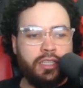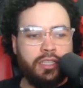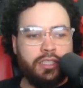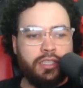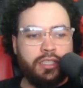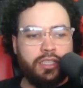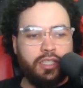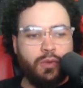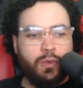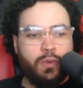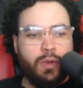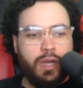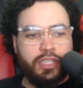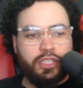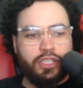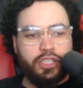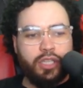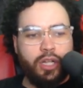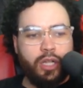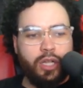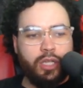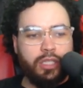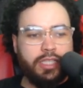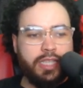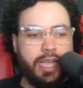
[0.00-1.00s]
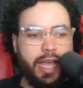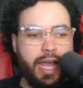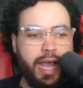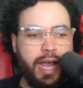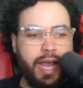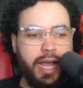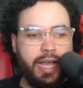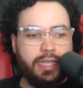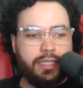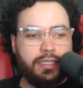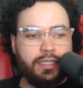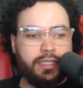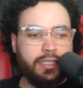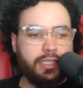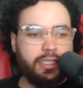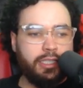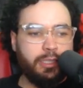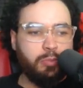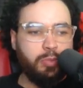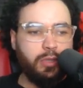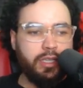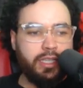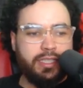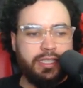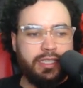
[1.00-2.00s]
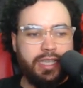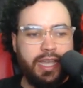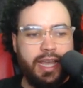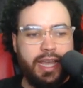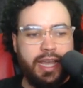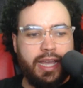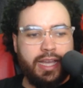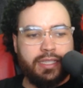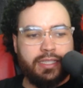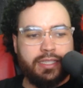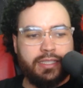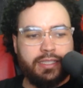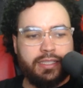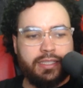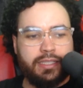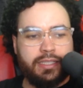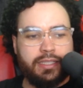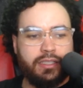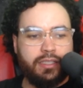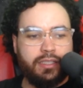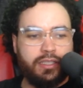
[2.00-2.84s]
sequential tasks, split text,